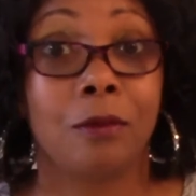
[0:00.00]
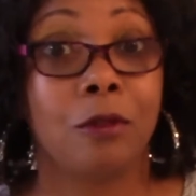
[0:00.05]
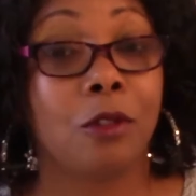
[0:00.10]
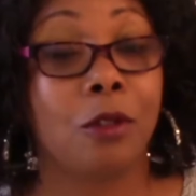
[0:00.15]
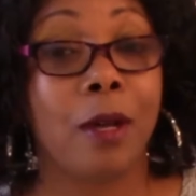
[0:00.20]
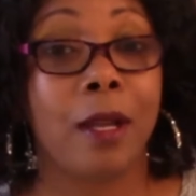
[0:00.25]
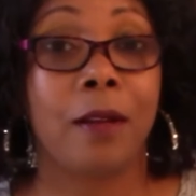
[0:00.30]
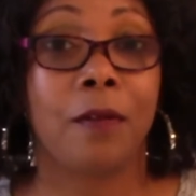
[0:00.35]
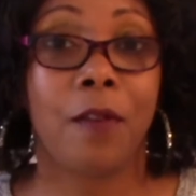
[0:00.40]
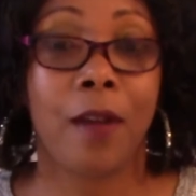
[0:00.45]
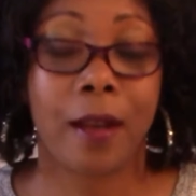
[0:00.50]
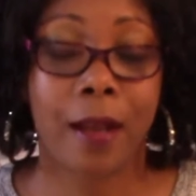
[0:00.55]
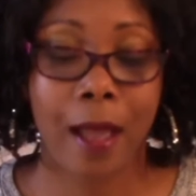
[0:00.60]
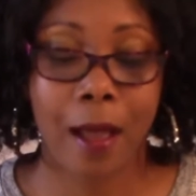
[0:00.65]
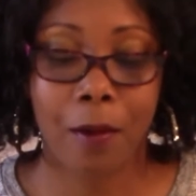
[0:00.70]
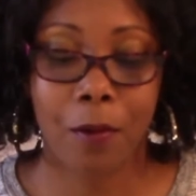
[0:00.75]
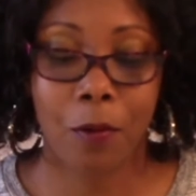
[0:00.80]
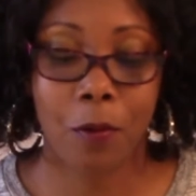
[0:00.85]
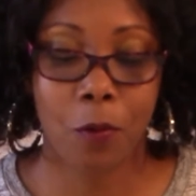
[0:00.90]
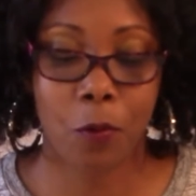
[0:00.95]
trying to find
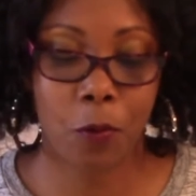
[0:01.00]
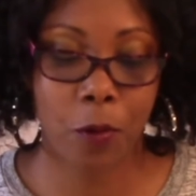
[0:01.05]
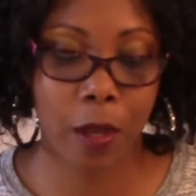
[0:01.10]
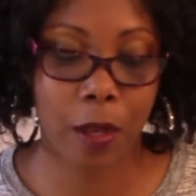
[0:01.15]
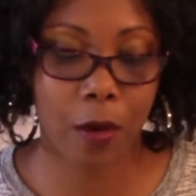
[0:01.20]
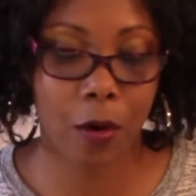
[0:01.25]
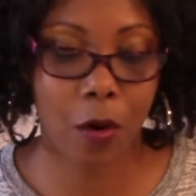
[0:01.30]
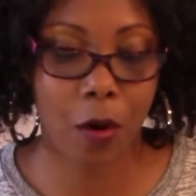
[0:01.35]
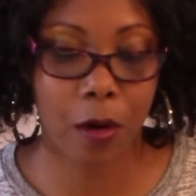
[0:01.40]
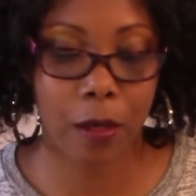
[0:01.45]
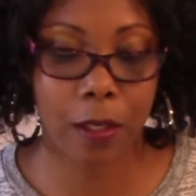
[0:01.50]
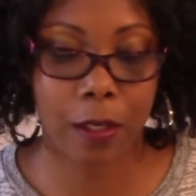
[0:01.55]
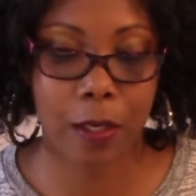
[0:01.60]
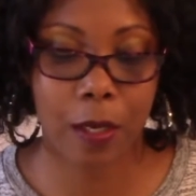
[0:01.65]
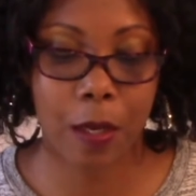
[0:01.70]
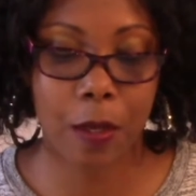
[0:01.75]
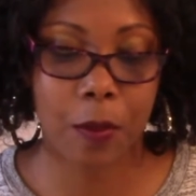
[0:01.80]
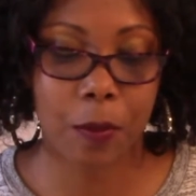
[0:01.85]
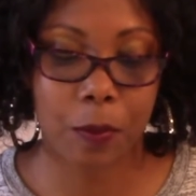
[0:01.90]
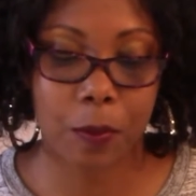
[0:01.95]
out what Carly
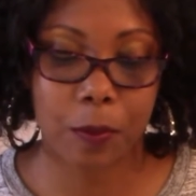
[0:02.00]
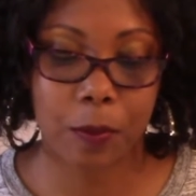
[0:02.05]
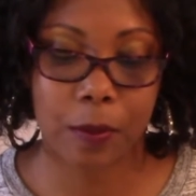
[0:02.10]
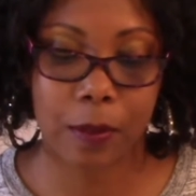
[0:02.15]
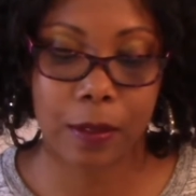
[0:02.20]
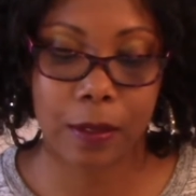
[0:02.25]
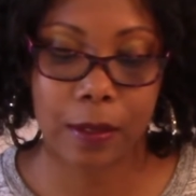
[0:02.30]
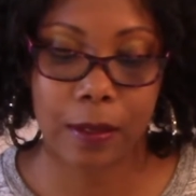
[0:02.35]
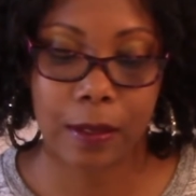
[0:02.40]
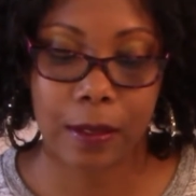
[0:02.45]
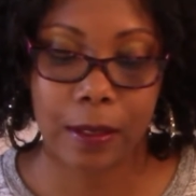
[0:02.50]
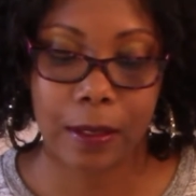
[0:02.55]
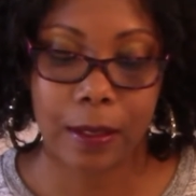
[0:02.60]
knows.